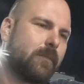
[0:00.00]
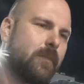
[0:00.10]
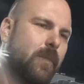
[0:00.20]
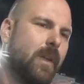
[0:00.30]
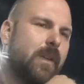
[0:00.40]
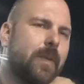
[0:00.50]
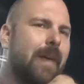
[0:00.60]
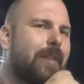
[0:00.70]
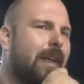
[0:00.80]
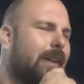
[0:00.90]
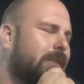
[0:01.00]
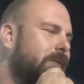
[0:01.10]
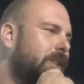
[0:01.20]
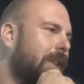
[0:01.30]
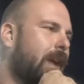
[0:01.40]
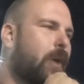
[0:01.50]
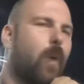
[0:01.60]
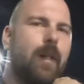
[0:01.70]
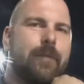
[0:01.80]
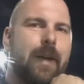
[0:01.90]
Do we have to do like a
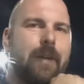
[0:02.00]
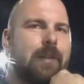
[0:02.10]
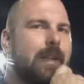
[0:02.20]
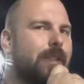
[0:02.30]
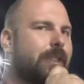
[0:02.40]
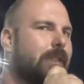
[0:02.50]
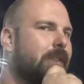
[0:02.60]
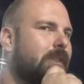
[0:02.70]
qualifying run and shit?